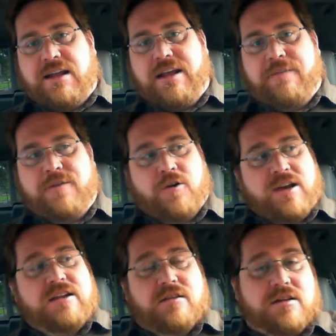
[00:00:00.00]
if you're
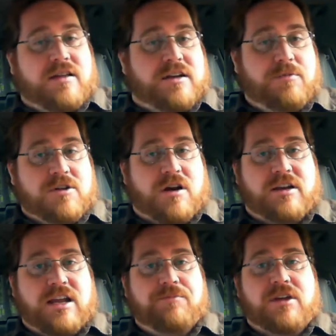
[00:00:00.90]
into the collectible card
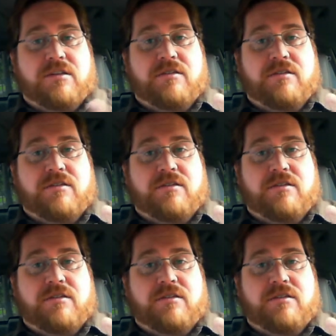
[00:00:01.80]
game thing,